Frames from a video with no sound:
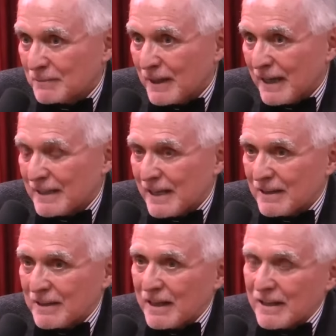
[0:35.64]
And if they
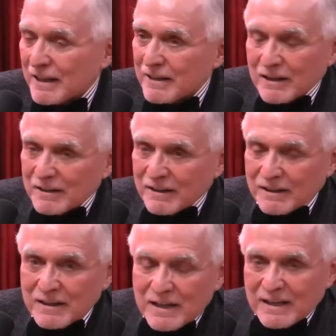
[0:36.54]
take it public? they,
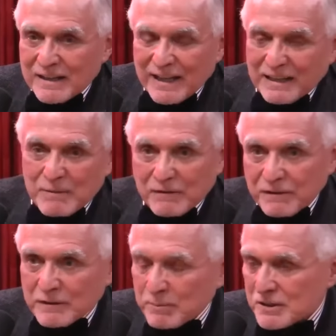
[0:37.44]
they- they can make
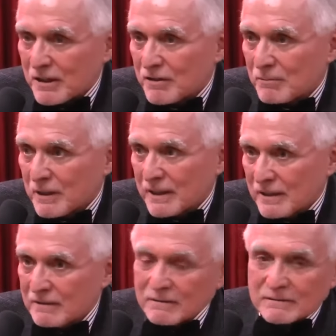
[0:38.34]
fifty percent on their
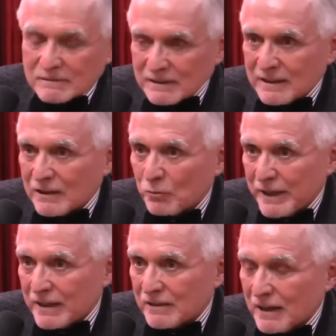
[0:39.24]
money in a
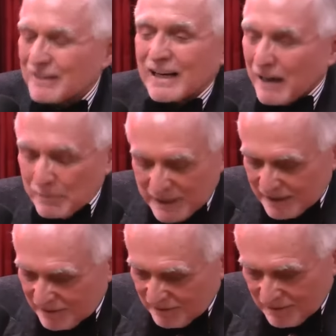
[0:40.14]
week. I, I
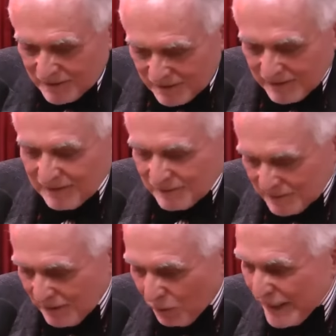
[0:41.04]
mean,
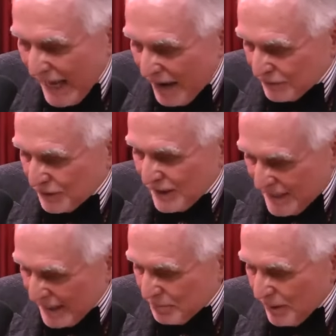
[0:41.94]
a week after they
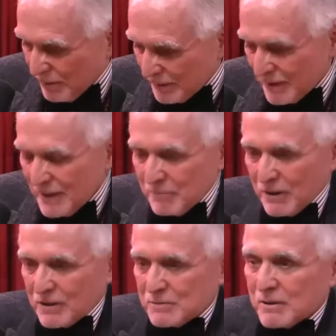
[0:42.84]
take it public,
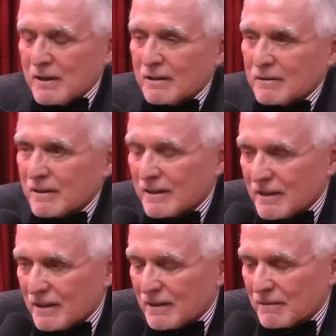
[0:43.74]
because
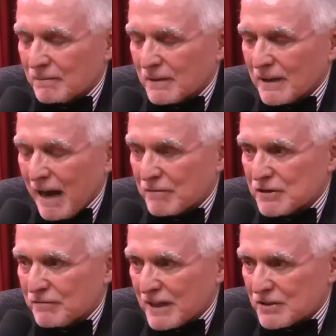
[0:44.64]
the, um, the
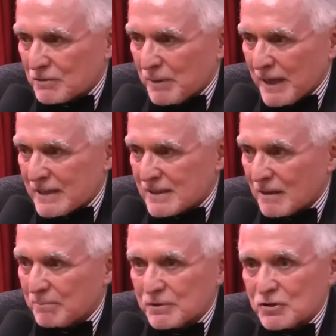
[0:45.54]
average investor pays
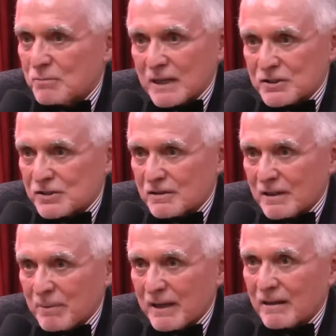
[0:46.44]
up too much.
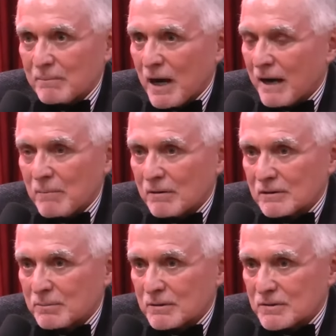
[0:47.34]
They pay up high
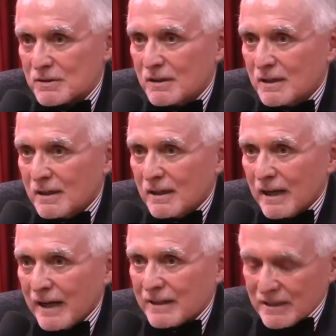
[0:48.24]
multiples,
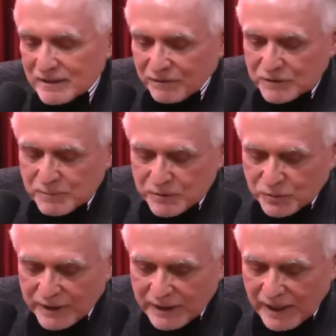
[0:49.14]
and the difference
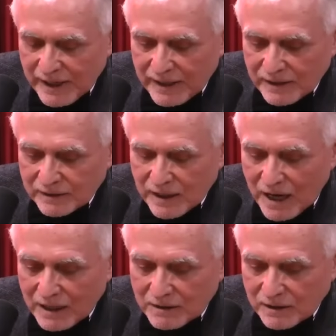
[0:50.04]
between a, a
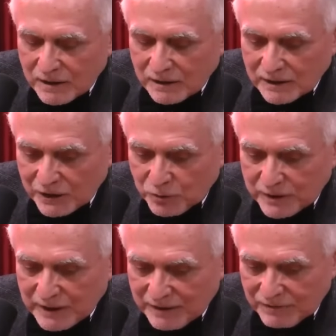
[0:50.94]

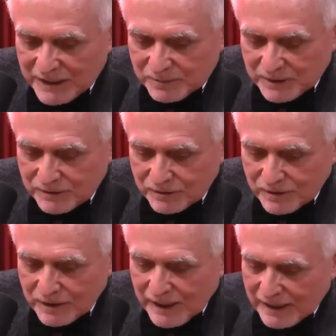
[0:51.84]
non-liquid uh, investment
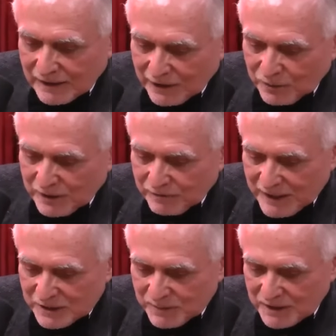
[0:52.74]
and a liquid
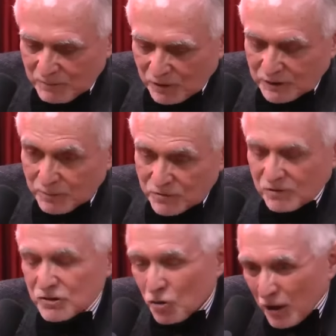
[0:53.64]
investment, the multiples
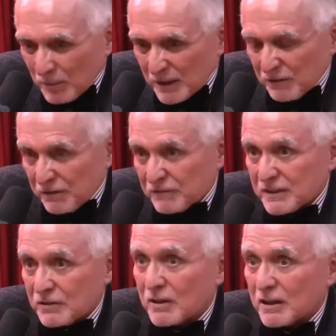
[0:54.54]
are normally
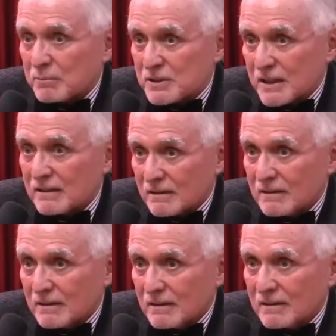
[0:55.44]
fifty to one hundred percent
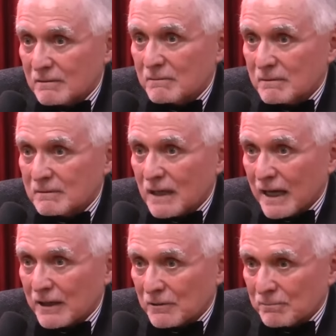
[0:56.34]

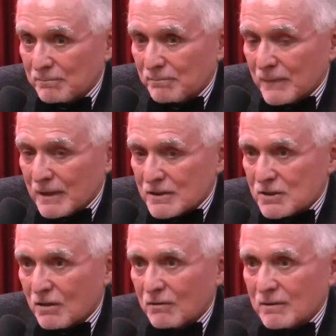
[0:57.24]
higher. You just
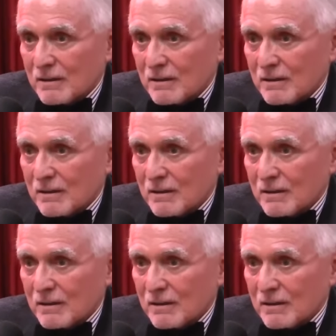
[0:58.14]
so, lost